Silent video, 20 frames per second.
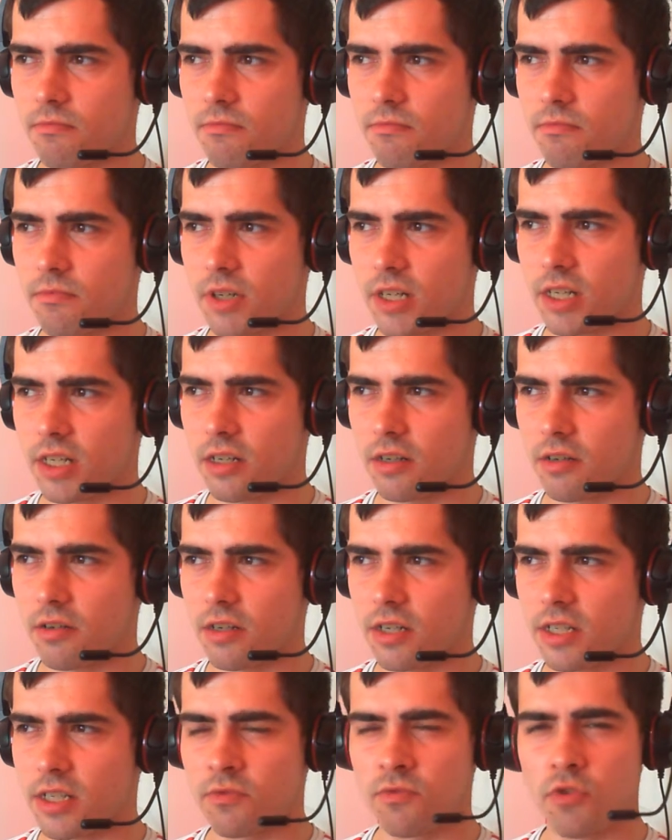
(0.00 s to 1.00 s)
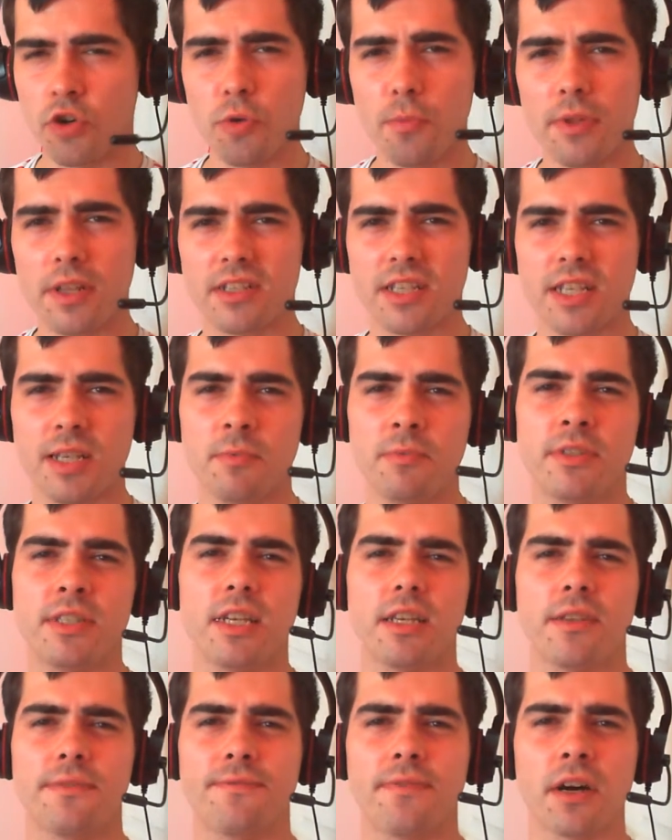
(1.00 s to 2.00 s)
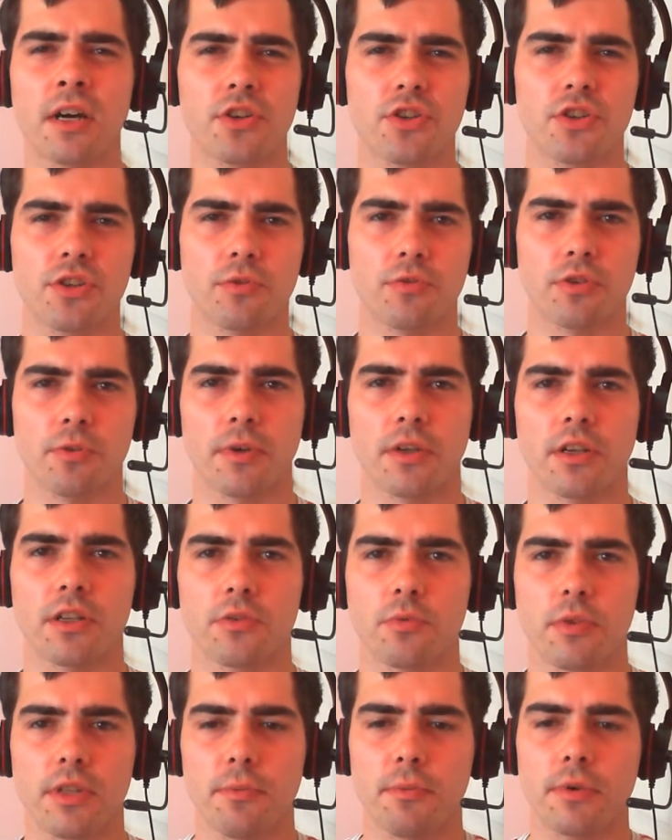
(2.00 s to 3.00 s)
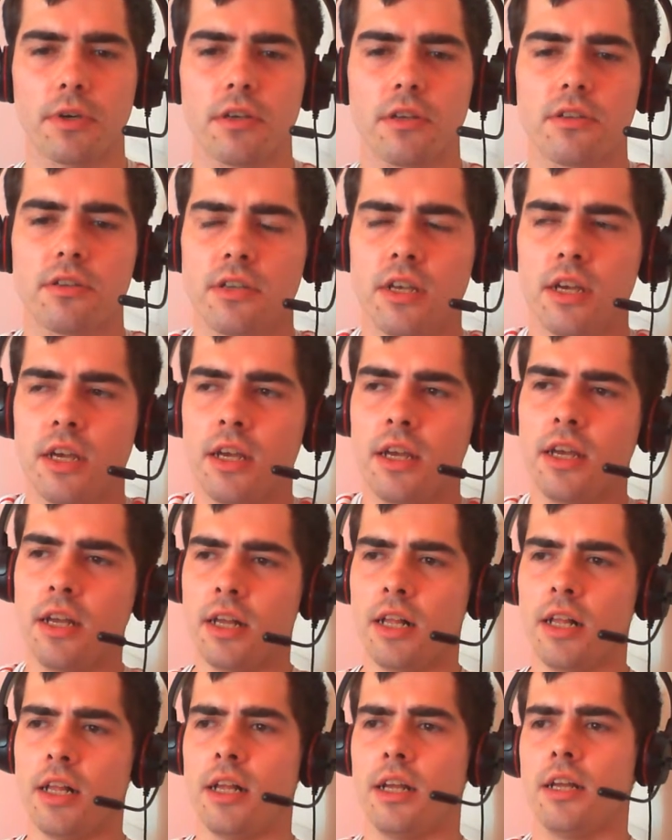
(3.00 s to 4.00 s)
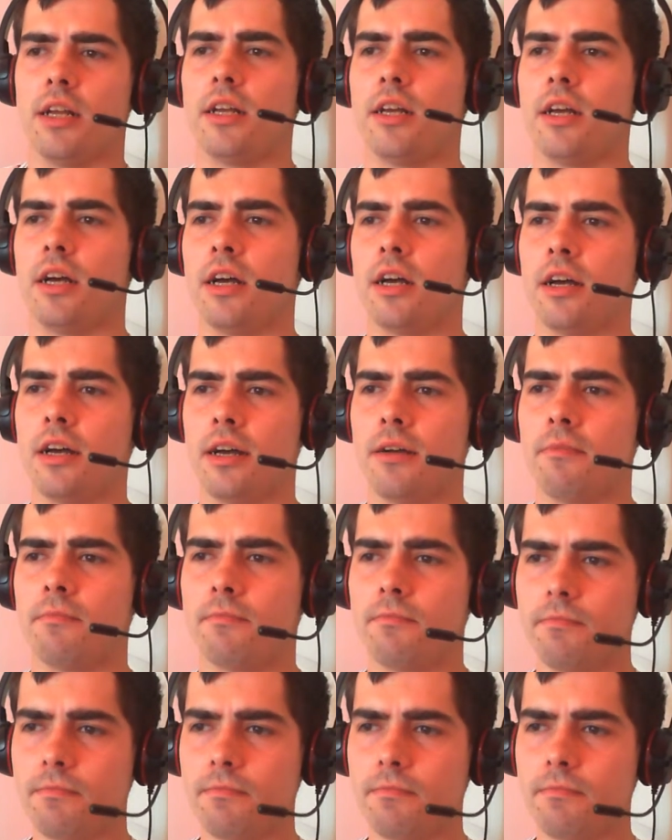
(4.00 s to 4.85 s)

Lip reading: I don't know, it's a rumour that seems dysfunctional, to be honest with you, because rumour